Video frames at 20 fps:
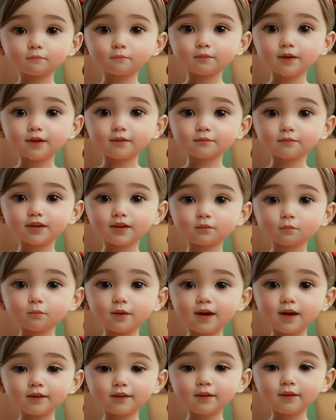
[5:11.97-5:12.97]
My big
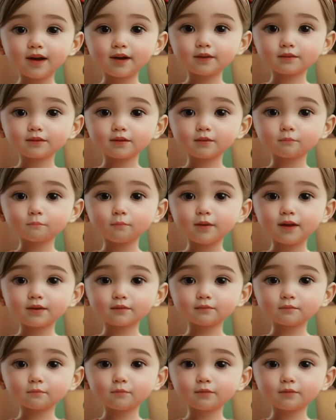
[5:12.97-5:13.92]
grandma is the best